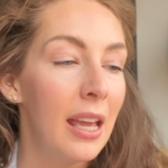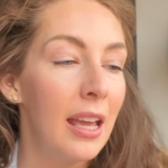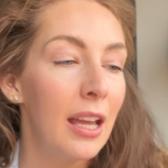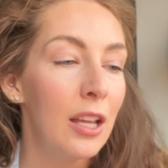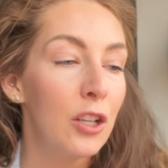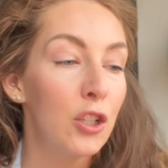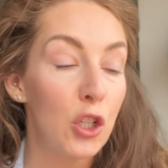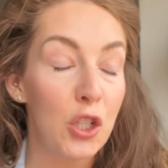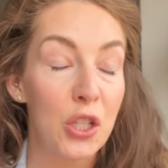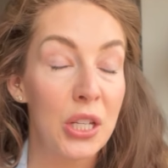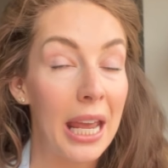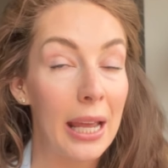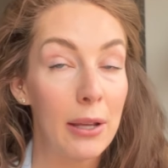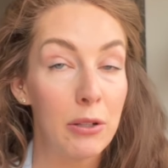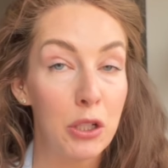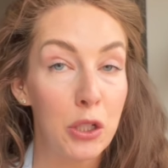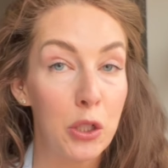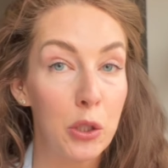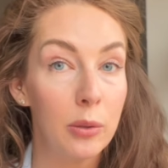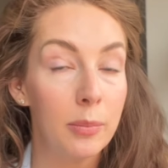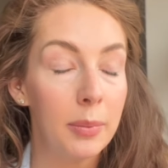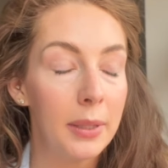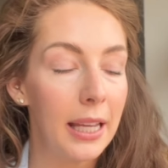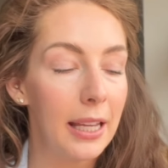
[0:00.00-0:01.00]
just how to
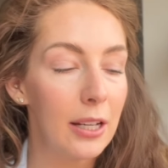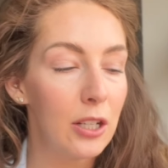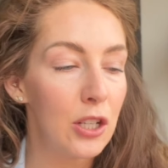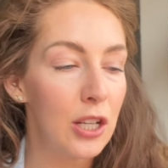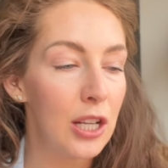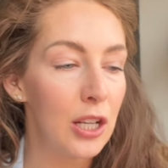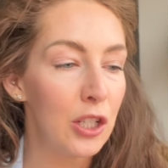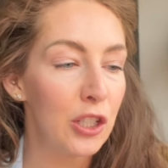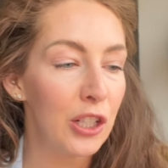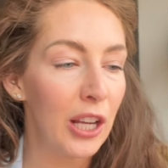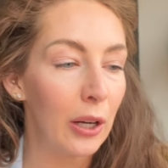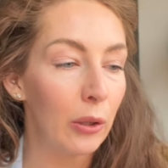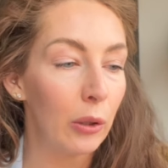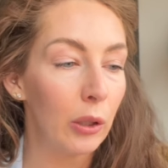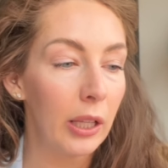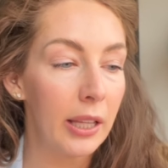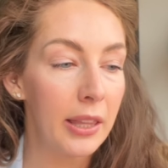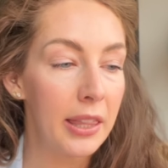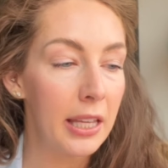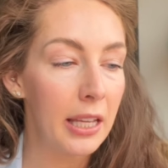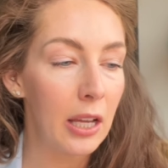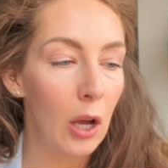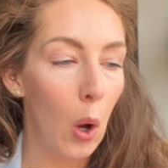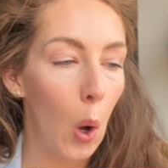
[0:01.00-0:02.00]
do a PhD in general. I
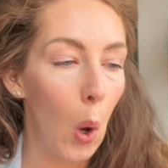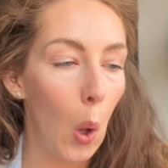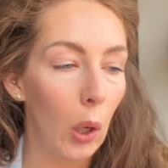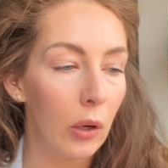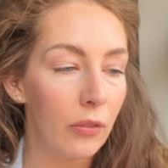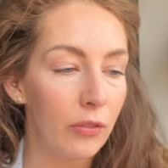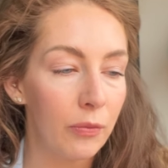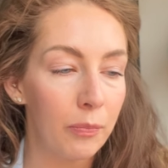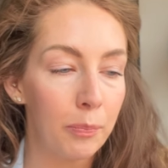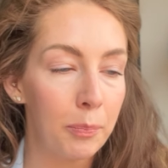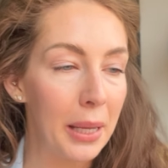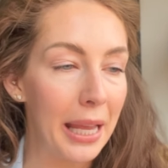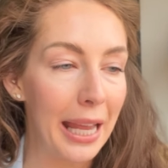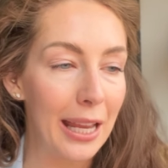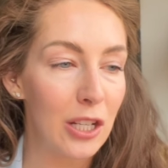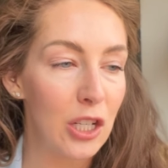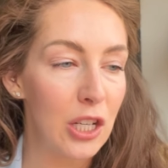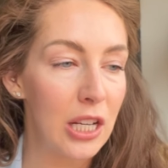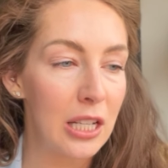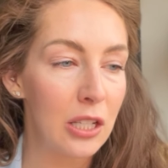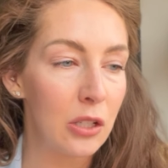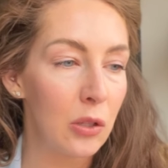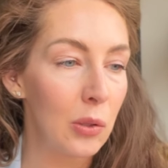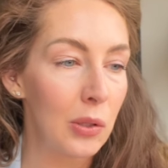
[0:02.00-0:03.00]
think all of PhD
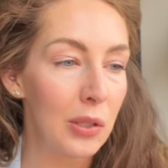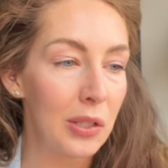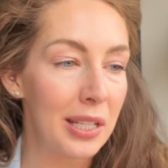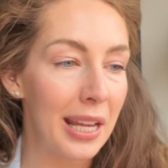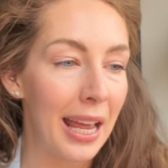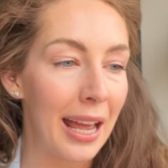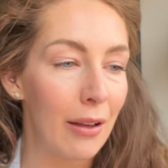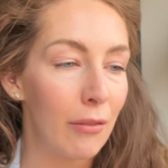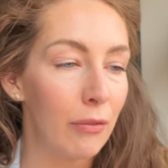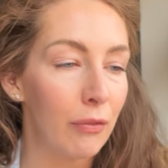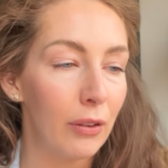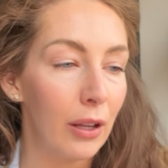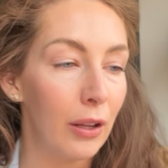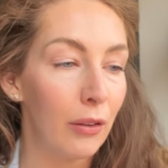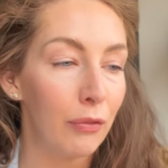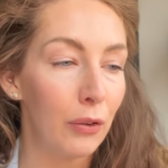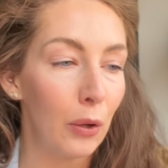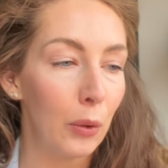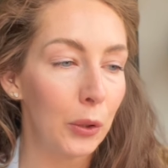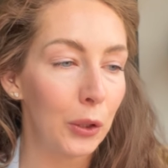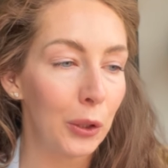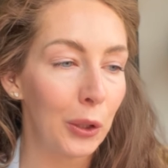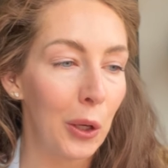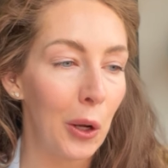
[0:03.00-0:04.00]
students have a
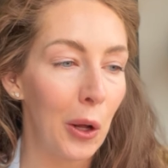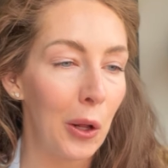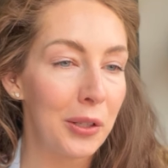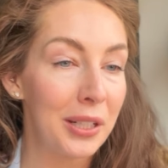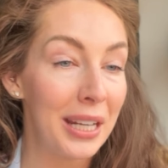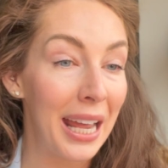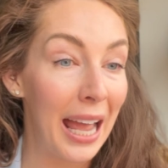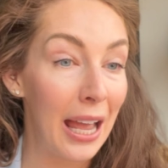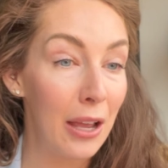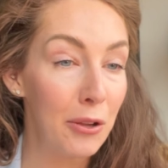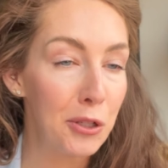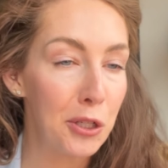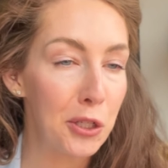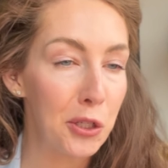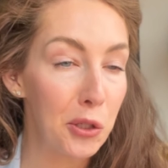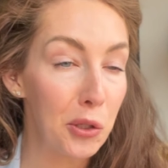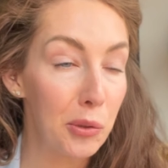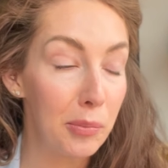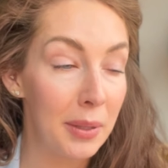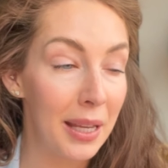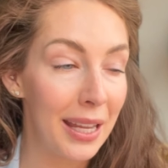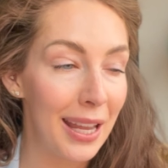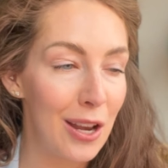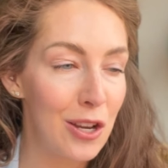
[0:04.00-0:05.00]
folder called How to Do a
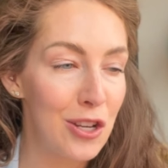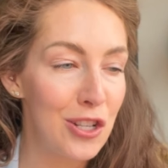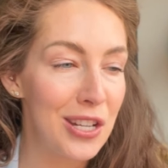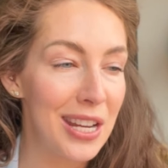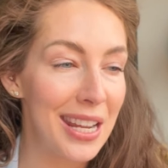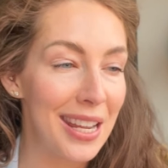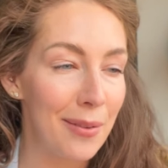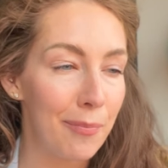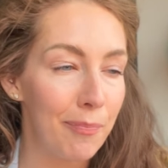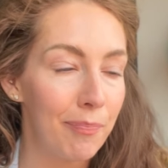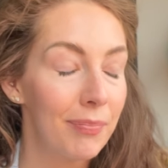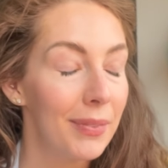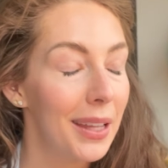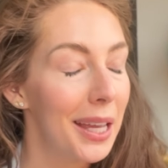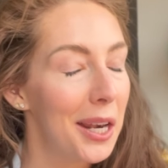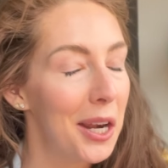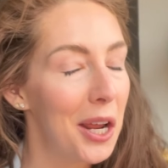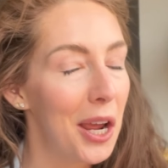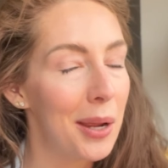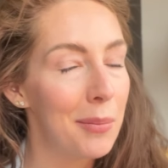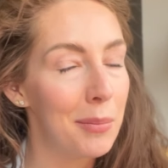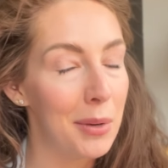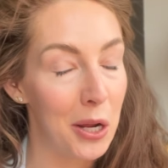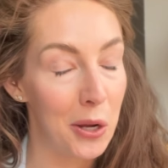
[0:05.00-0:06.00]
PhD, and I
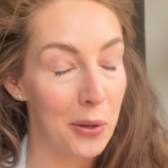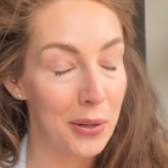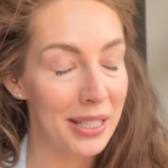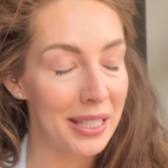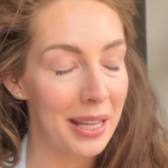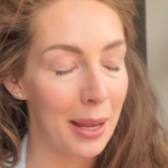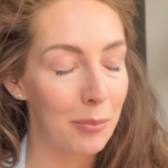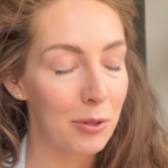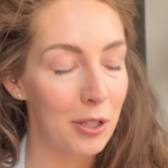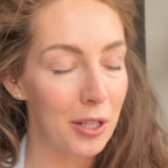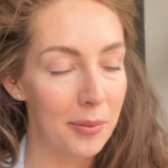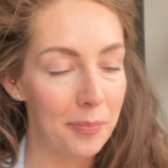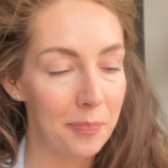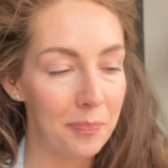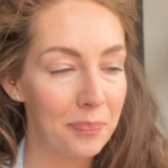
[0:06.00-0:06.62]
am no exception.